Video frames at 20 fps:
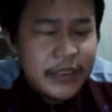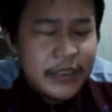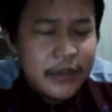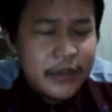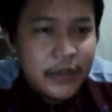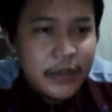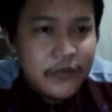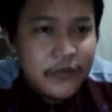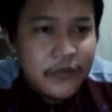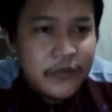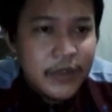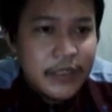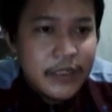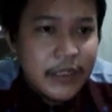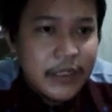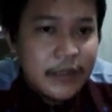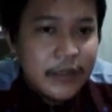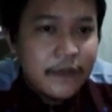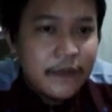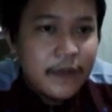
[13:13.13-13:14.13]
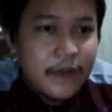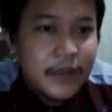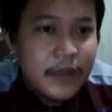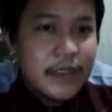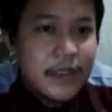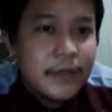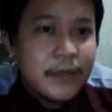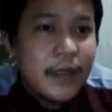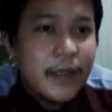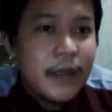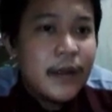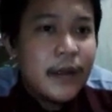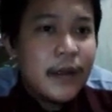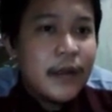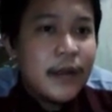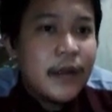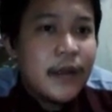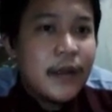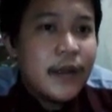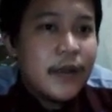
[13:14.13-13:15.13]
switching. For example,
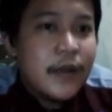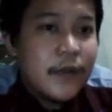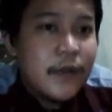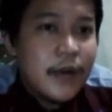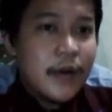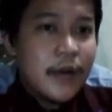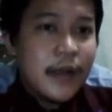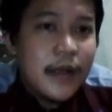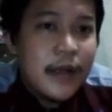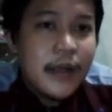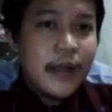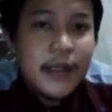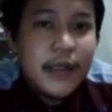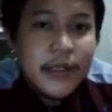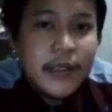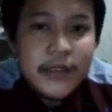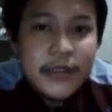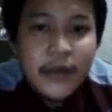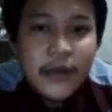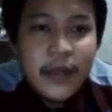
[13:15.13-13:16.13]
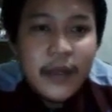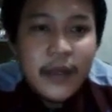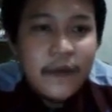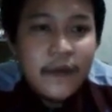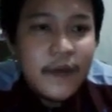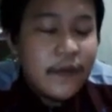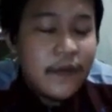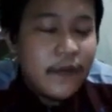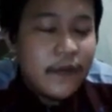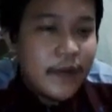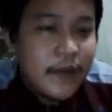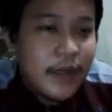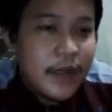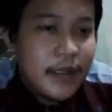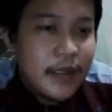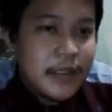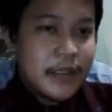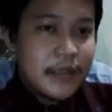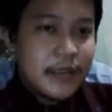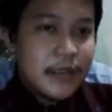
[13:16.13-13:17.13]
you are talking with your
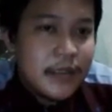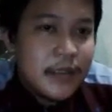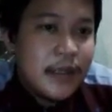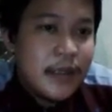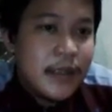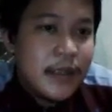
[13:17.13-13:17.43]
friends,